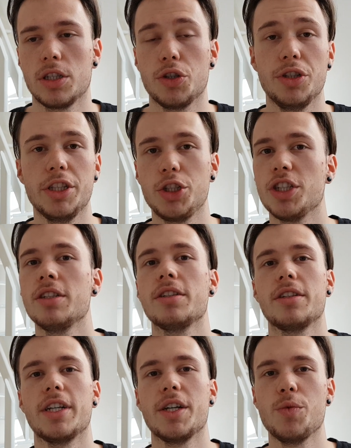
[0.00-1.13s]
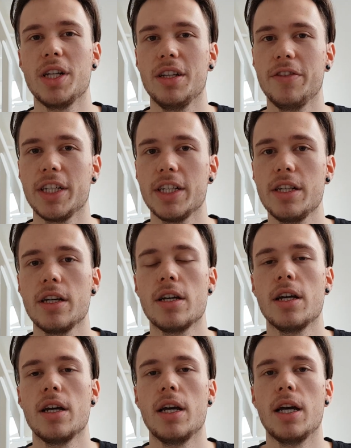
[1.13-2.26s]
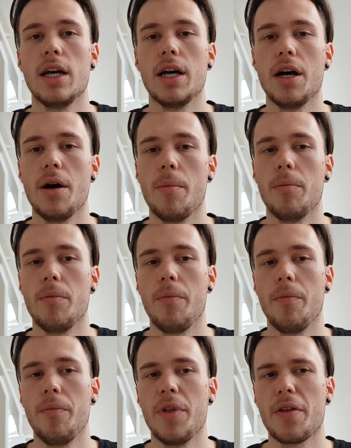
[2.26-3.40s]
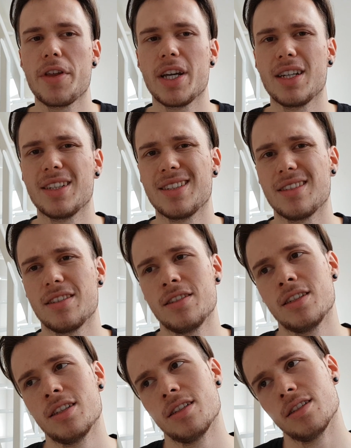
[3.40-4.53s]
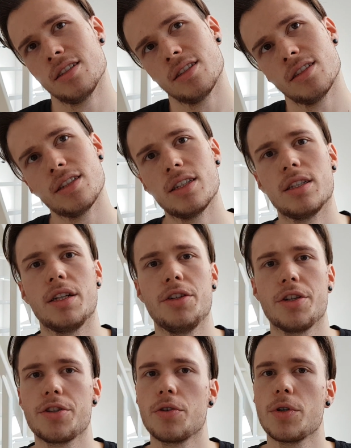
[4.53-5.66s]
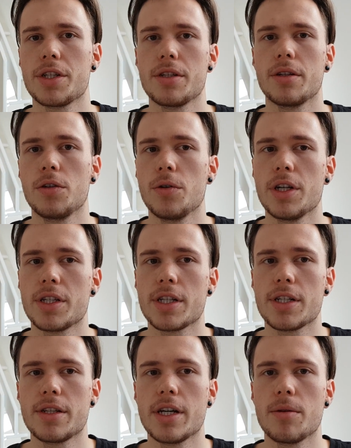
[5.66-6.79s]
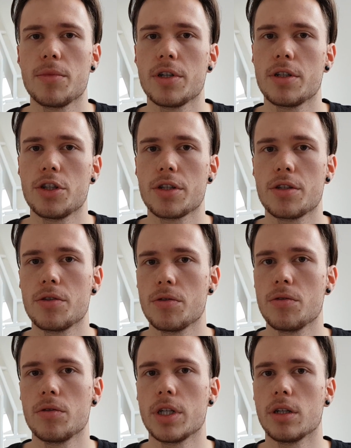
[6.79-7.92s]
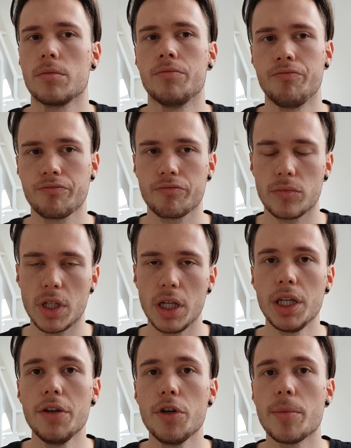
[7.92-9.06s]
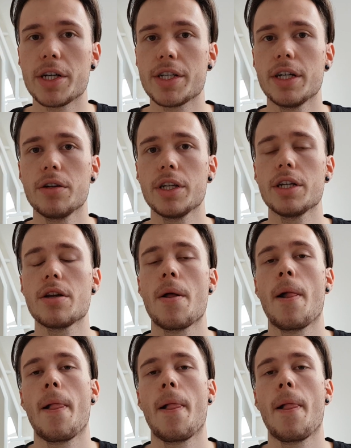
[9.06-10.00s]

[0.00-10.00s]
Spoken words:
condition that we're living in. Nothing, not to criticize that, but just to give you my take on that.